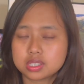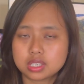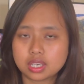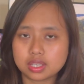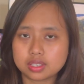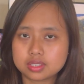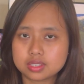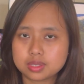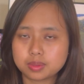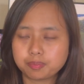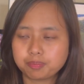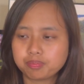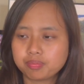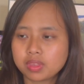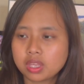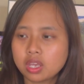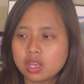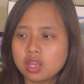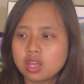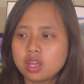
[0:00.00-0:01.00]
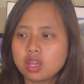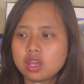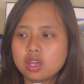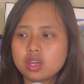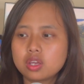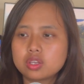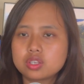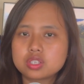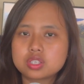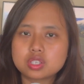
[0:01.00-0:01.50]
next.
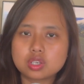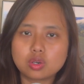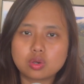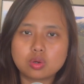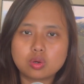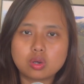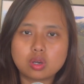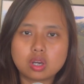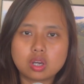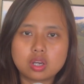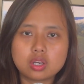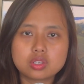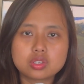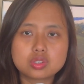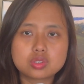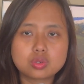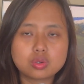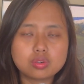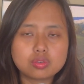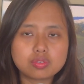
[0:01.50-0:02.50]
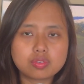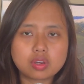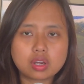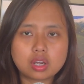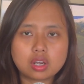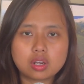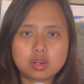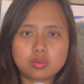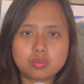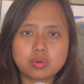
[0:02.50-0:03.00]
So
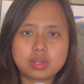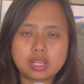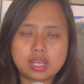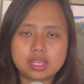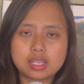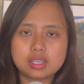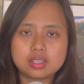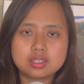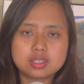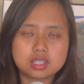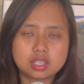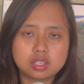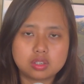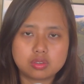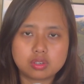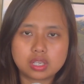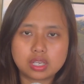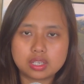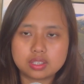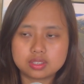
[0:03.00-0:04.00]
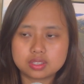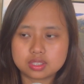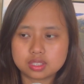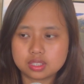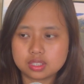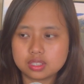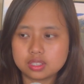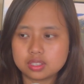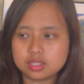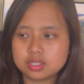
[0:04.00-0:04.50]
far, what I can tell you guys
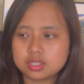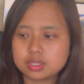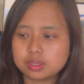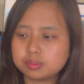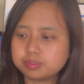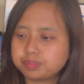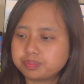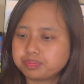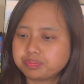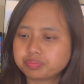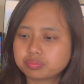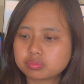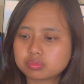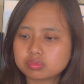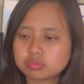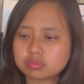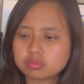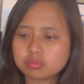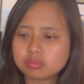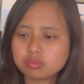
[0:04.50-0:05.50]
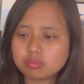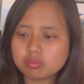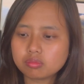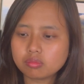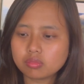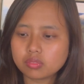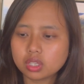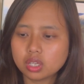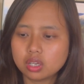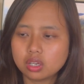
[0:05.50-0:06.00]
is,
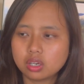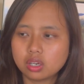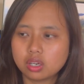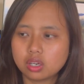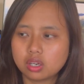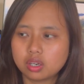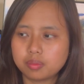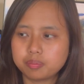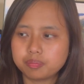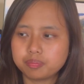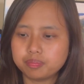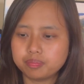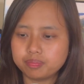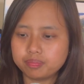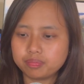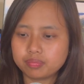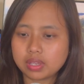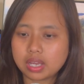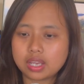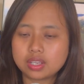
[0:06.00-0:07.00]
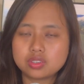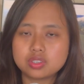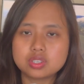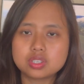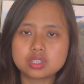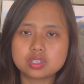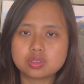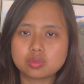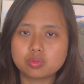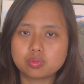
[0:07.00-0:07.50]
I
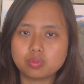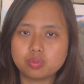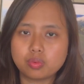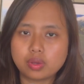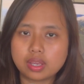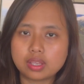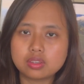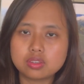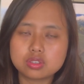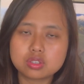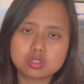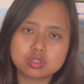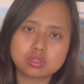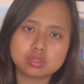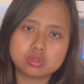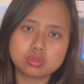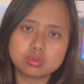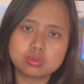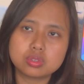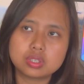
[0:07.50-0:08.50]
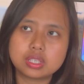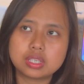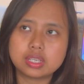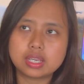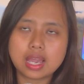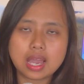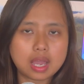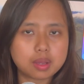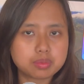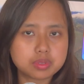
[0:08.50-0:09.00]
just went through the
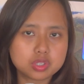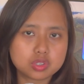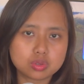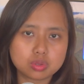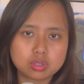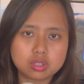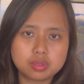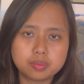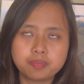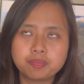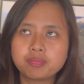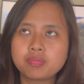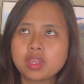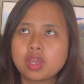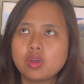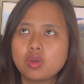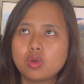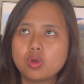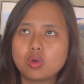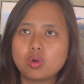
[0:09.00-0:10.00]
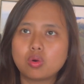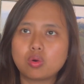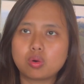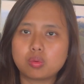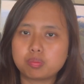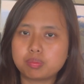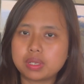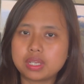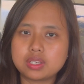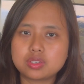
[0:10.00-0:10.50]
App Store or
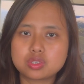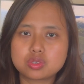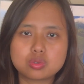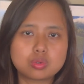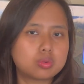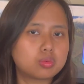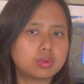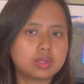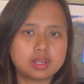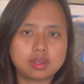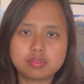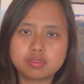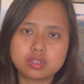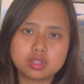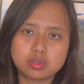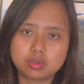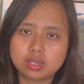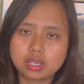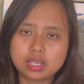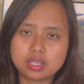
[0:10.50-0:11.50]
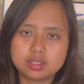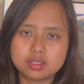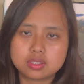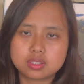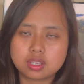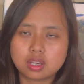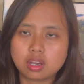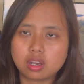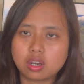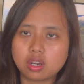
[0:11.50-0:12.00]
Play Store, whatever you guys
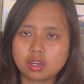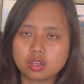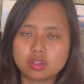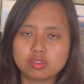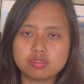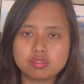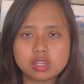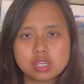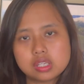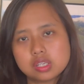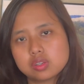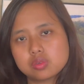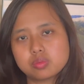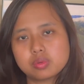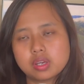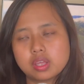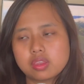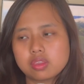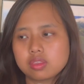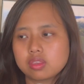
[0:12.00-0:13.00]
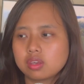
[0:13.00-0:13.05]
are convenient with,